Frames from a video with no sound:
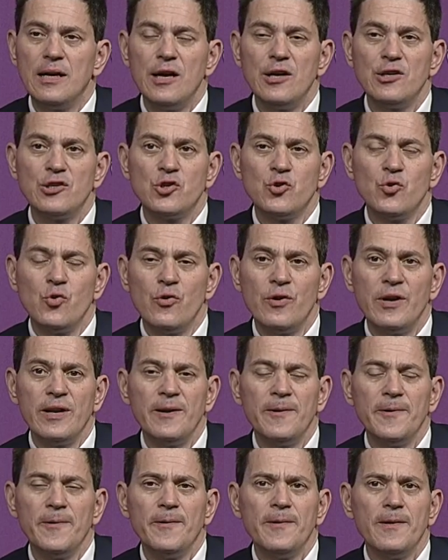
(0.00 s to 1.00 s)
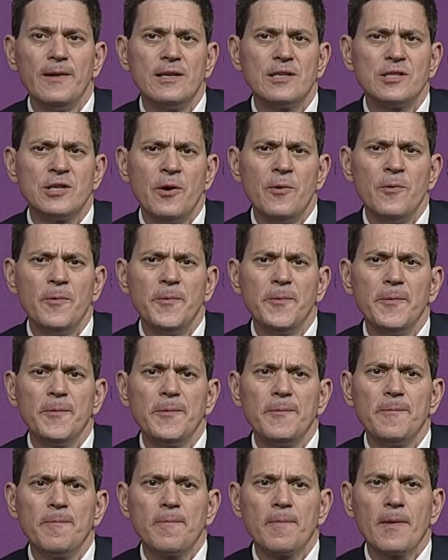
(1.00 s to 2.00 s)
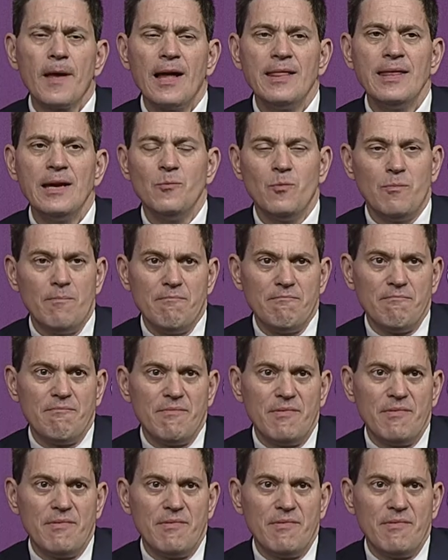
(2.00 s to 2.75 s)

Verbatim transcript: uh, story. So I think